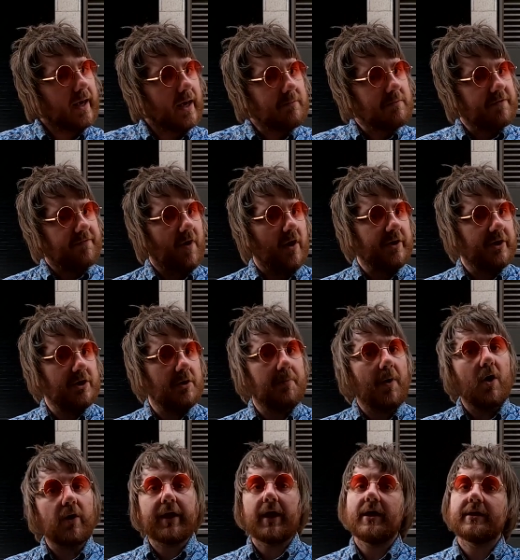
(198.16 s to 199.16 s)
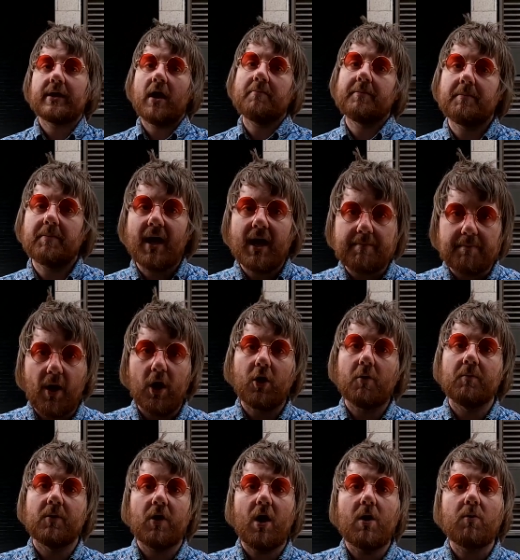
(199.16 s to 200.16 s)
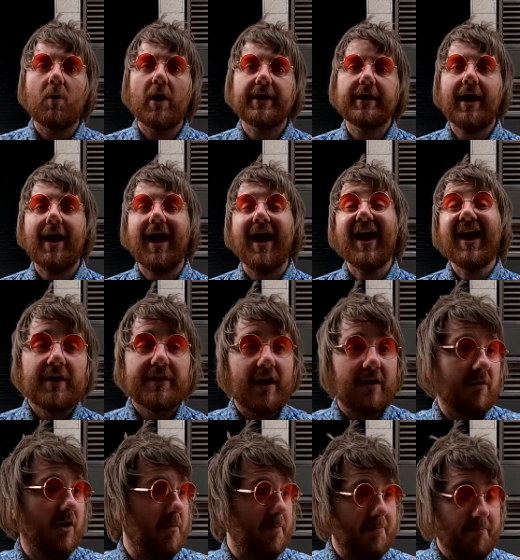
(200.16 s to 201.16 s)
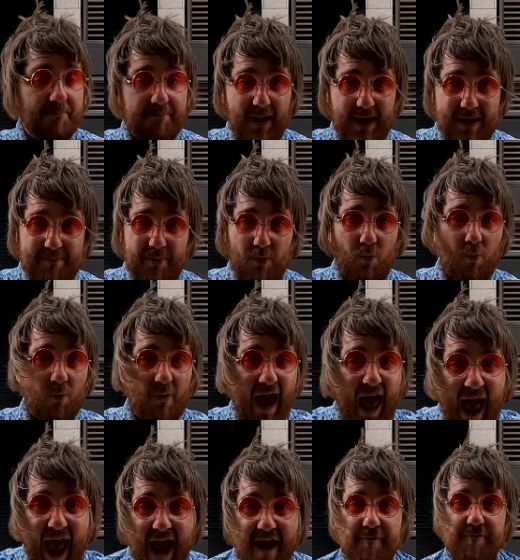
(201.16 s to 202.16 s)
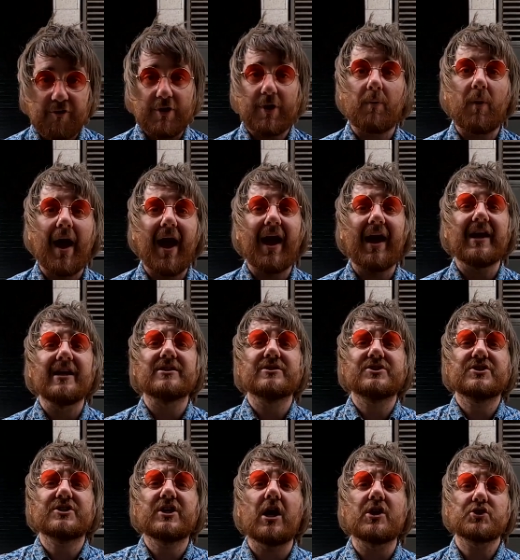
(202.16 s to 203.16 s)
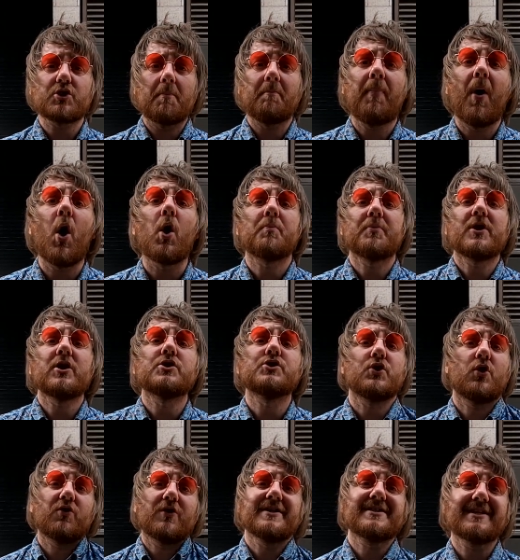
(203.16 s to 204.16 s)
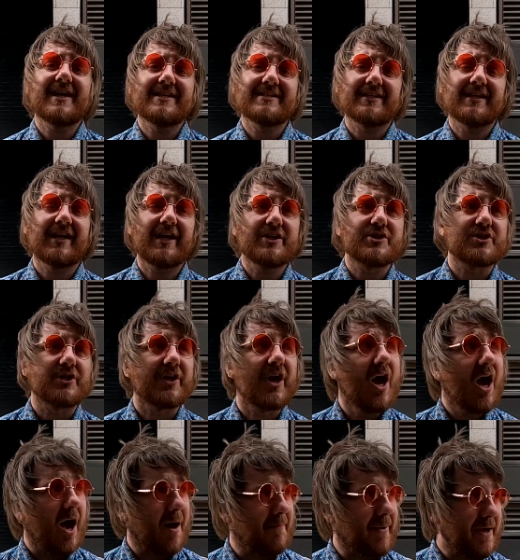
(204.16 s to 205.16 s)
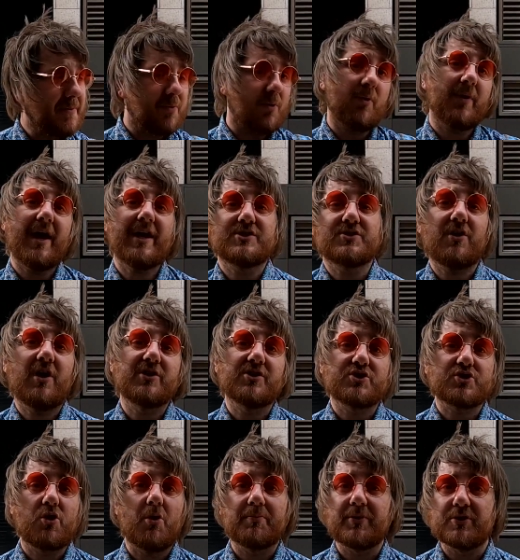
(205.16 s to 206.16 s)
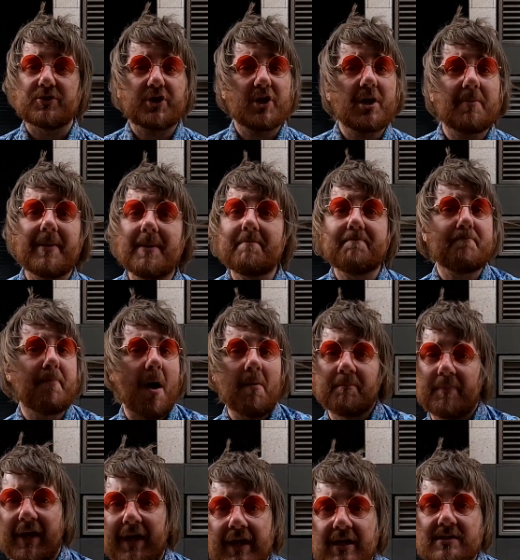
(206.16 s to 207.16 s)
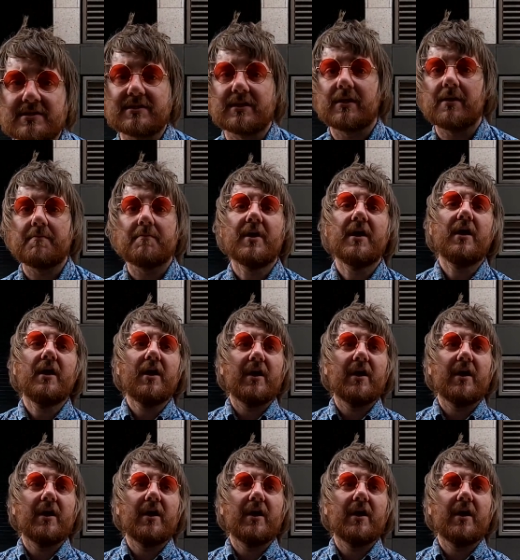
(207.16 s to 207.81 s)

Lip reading: keep your phone in your pocket, don't be playing Pokemon Go while you're there. There are people everywhere. It's such a popular tourist destination, and people are there trying to shop. You're going to be bumping into them.